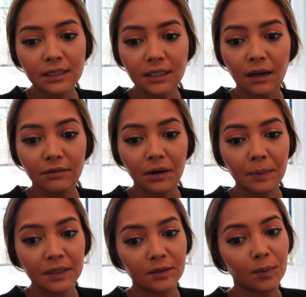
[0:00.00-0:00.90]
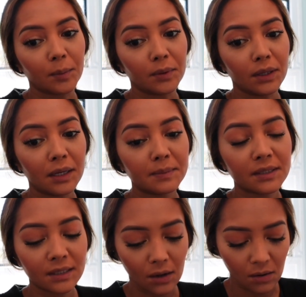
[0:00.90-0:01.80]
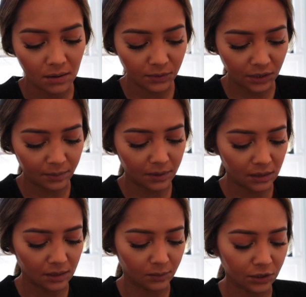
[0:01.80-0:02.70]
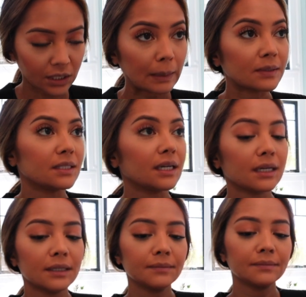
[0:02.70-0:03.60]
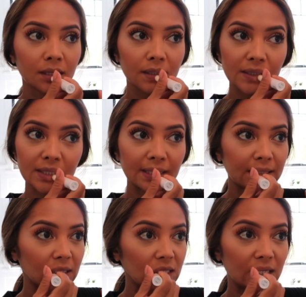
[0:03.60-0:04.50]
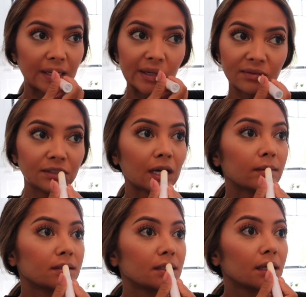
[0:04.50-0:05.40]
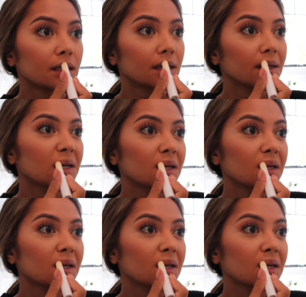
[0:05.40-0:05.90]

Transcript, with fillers: let's cover up these purple lips. So I'm just gonna put on some more chapstick. This is e.l.f. chapstick.